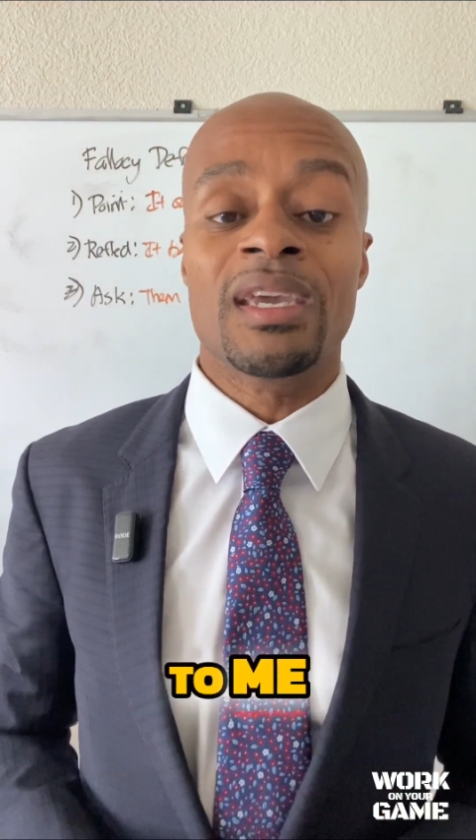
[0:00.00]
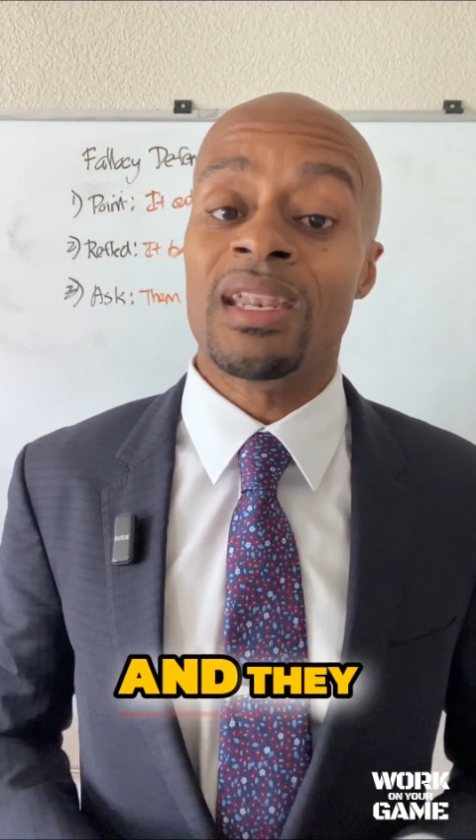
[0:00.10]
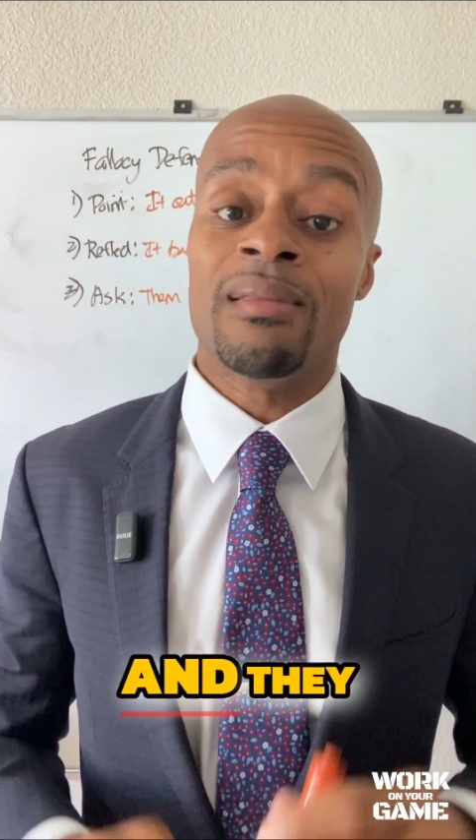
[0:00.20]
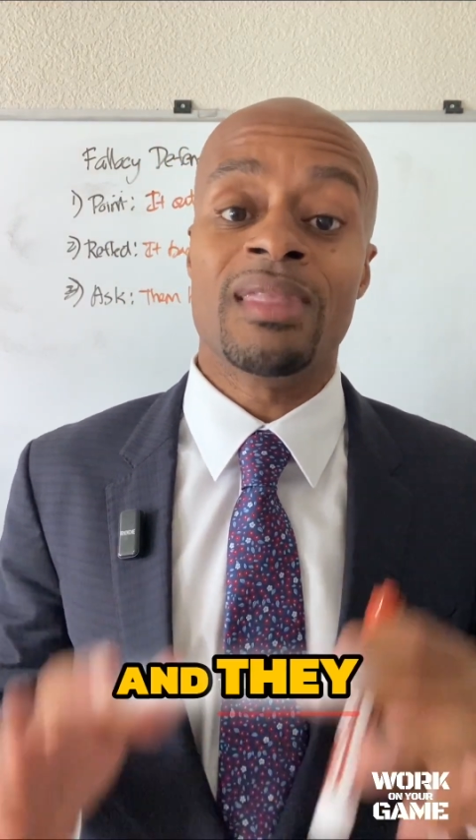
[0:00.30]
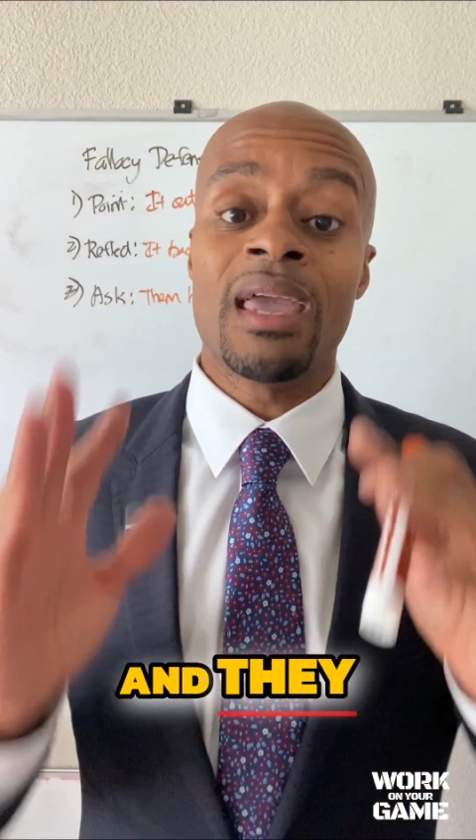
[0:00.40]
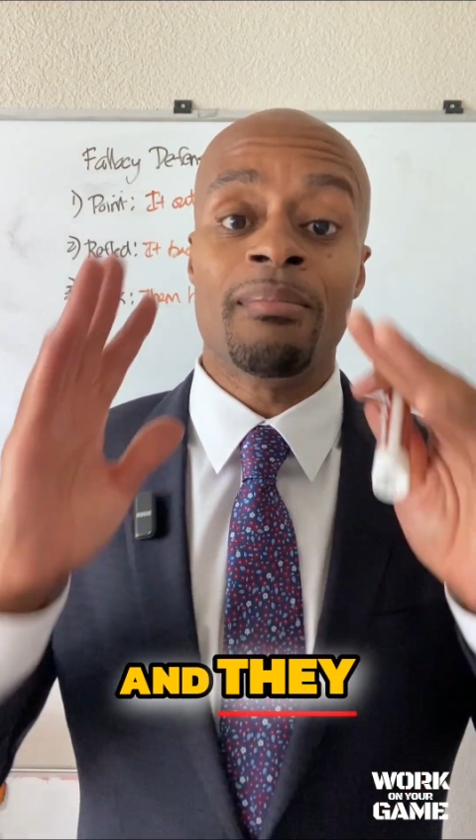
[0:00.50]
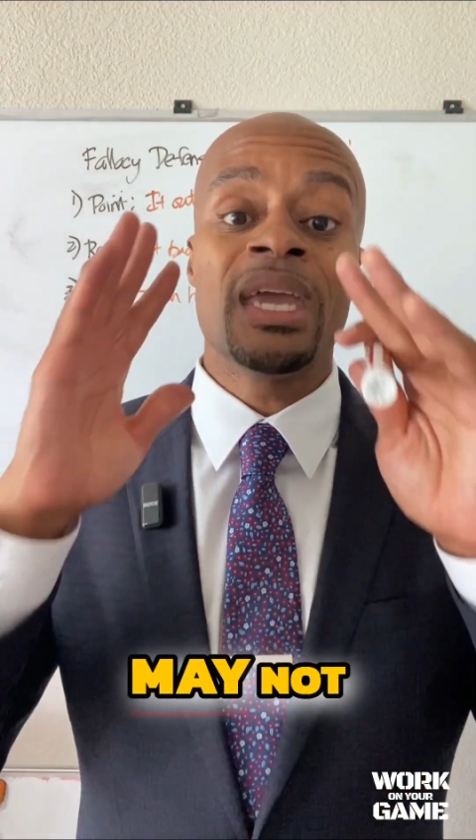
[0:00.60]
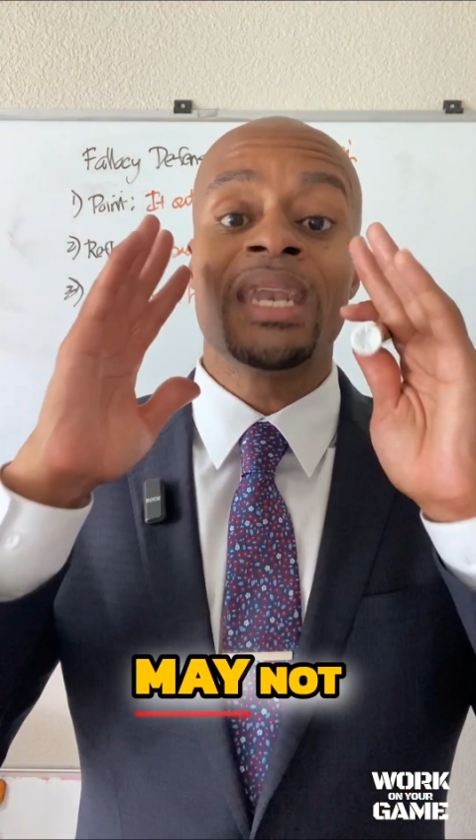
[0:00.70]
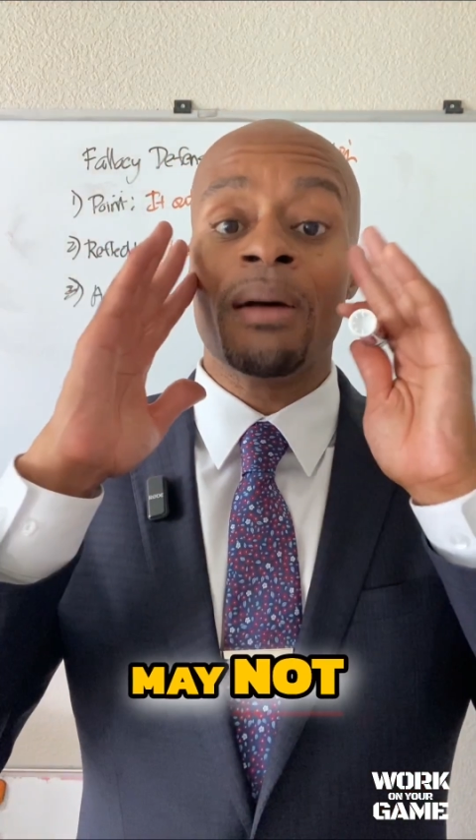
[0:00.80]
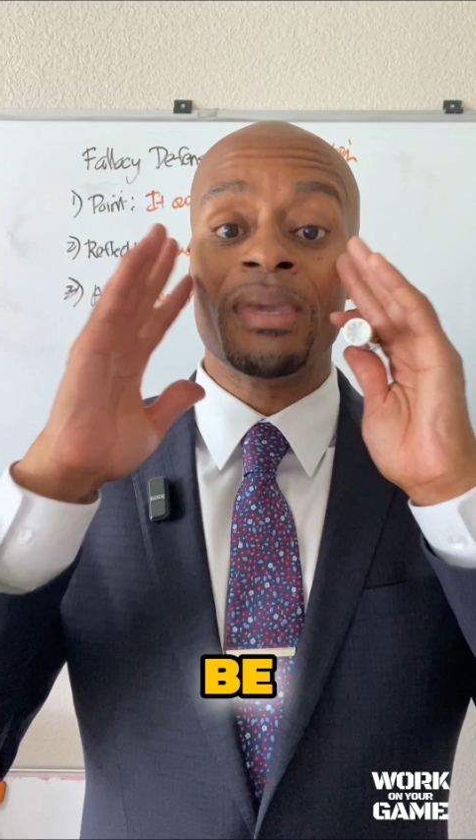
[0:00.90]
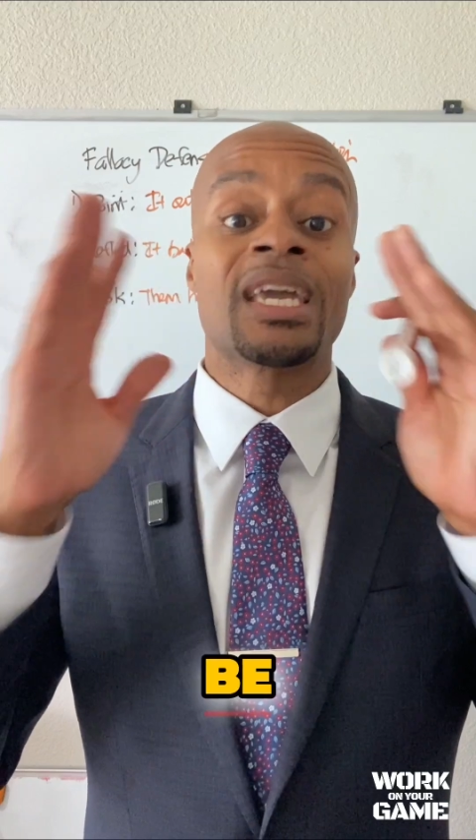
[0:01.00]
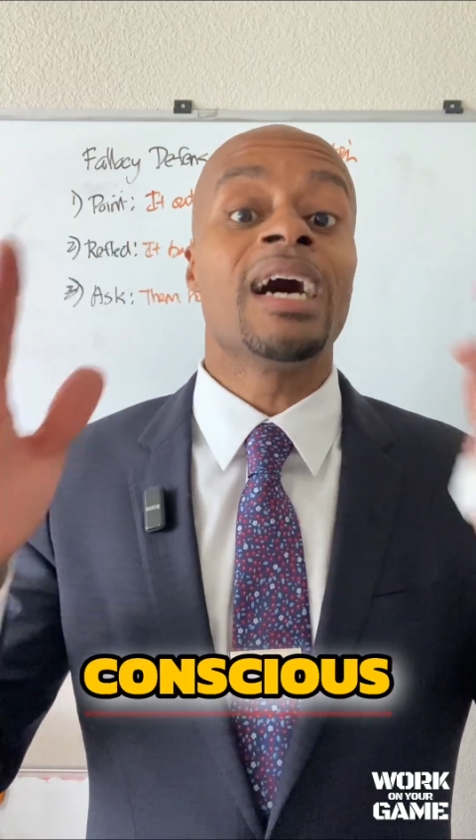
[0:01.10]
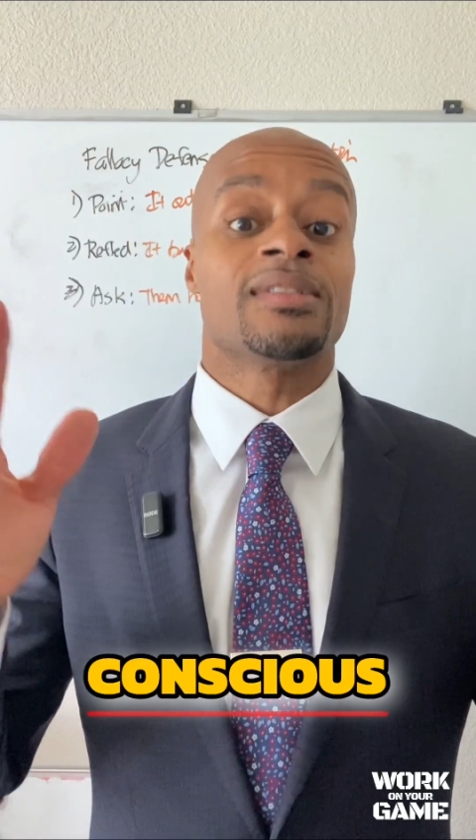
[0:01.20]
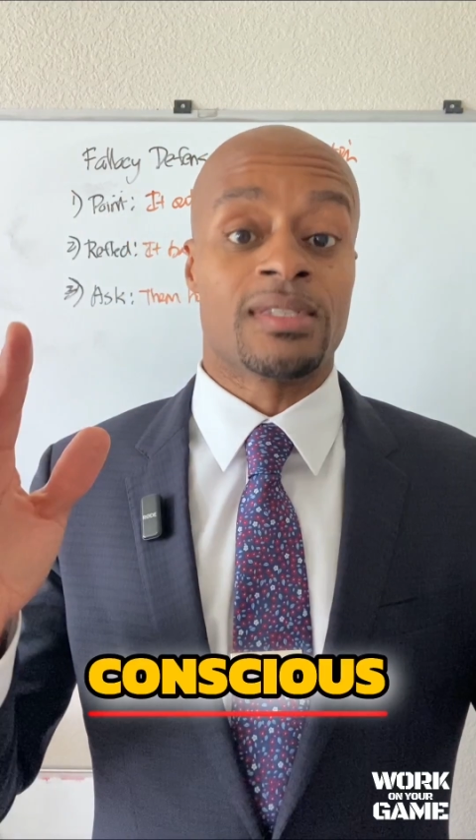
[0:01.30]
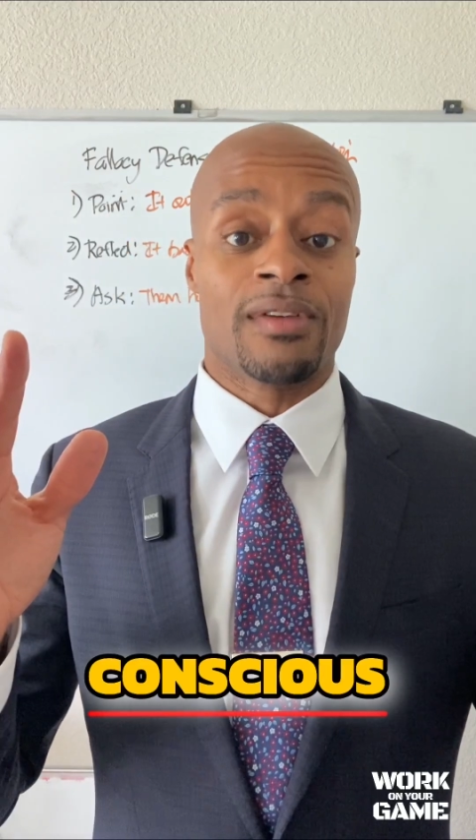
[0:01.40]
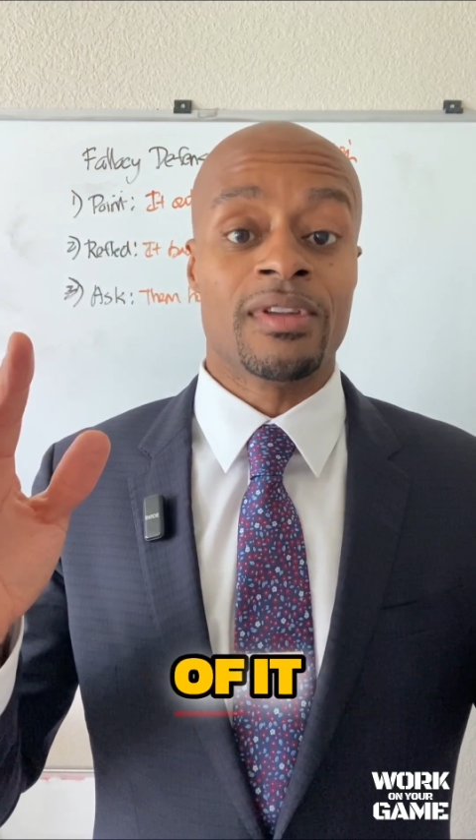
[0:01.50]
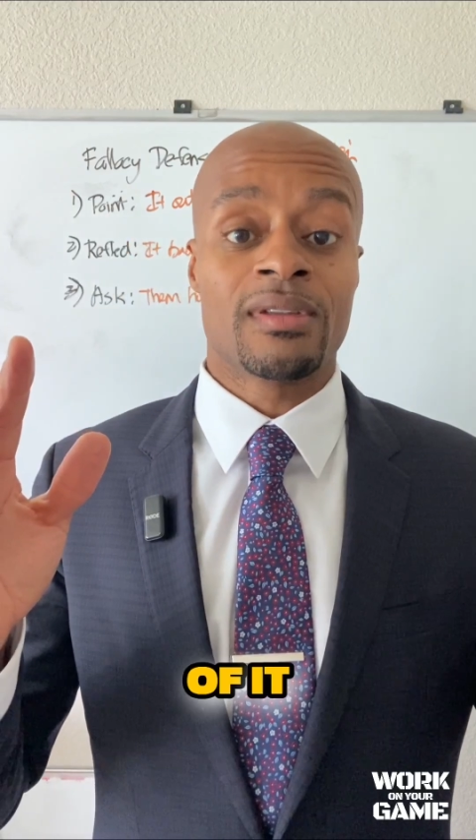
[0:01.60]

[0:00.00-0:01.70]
And they may not be conscious of it.